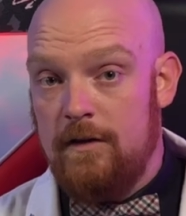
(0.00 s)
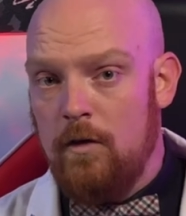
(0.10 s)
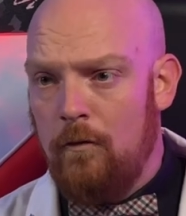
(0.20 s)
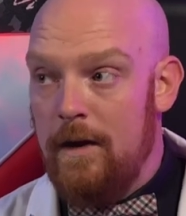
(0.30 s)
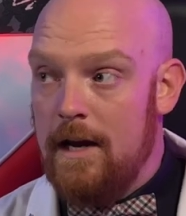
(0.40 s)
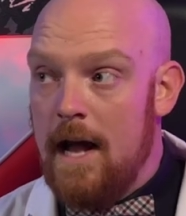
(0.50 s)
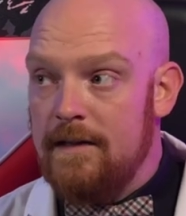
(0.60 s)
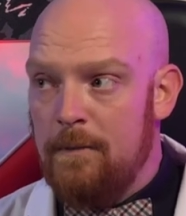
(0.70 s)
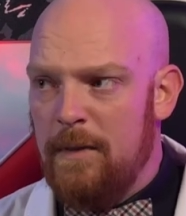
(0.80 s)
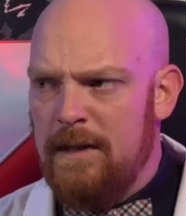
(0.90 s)
So if we
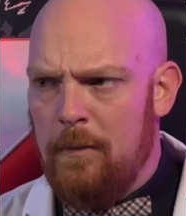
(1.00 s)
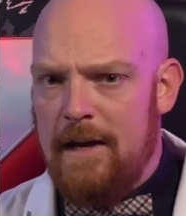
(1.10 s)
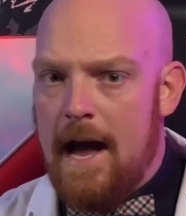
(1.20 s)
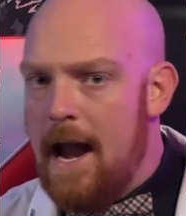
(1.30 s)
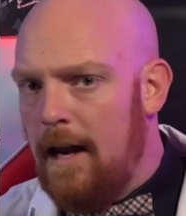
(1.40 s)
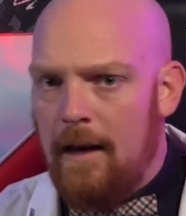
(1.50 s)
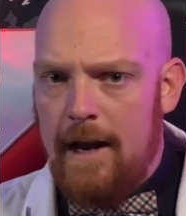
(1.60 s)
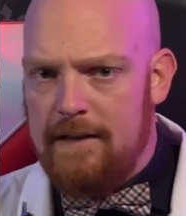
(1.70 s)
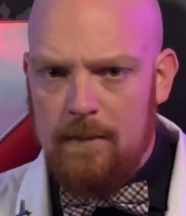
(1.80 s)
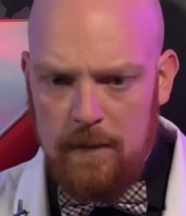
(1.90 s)
got something that we kinda
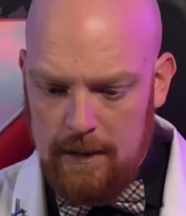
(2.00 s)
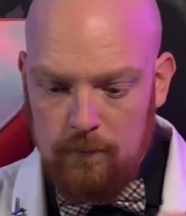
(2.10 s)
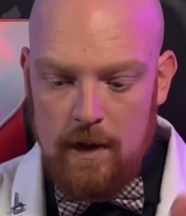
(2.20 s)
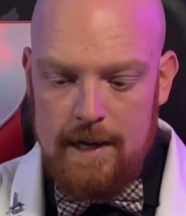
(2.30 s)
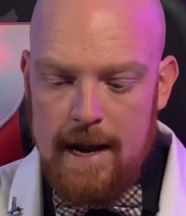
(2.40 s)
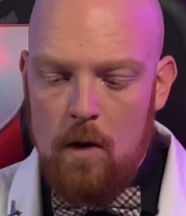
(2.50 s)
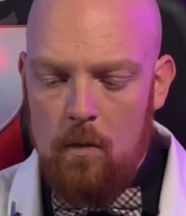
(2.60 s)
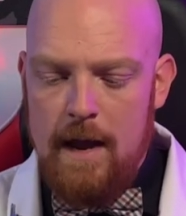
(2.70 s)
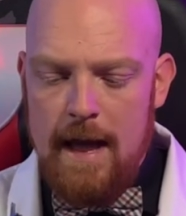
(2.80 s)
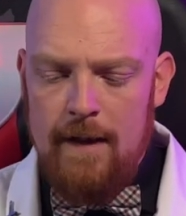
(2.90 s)
like, something like right now,
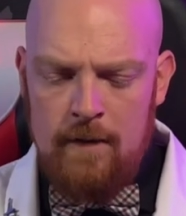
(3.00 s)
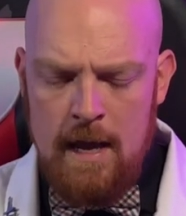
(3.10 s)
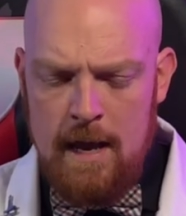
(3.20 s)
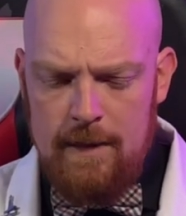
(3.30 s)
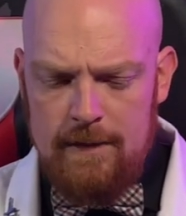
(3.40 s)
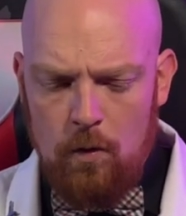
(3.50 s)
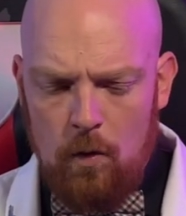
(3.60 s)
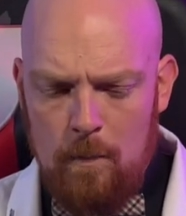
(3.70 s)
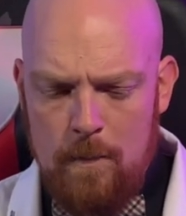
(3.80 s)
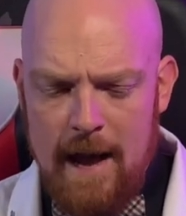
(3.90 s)
we have this
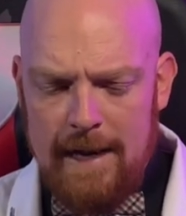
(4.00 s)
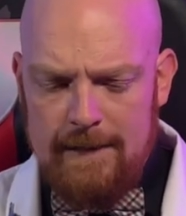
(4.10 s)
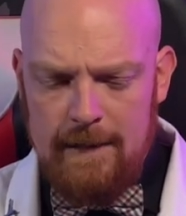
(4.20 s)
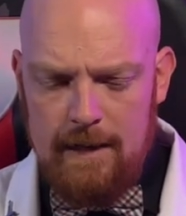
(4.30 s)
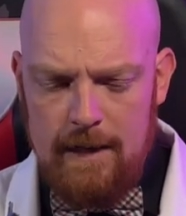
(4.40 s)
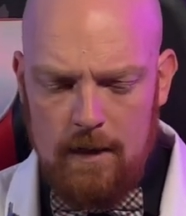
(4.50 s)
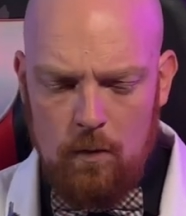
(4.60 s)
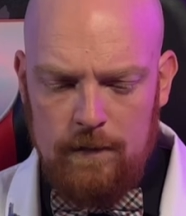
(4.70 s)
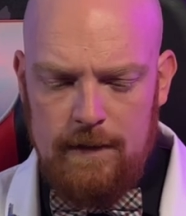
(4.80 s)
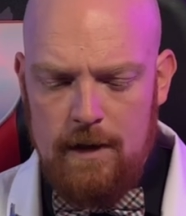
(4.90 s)
whole back thing here
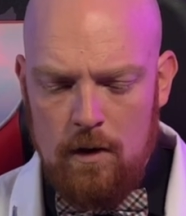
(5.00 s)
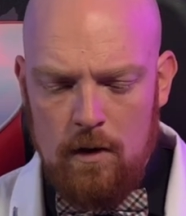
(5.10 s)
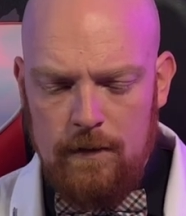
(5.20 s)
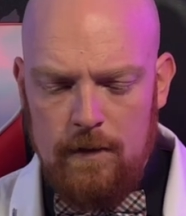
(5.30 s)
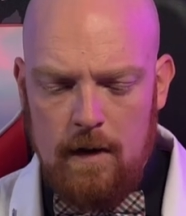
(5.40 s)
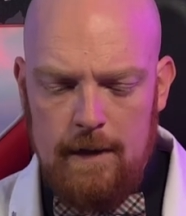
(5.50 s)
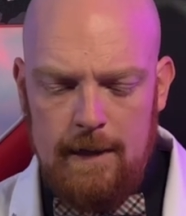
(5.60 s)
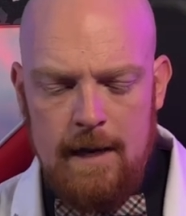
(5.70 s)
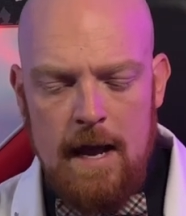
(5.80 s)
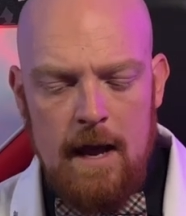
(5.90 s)
with the earth on it.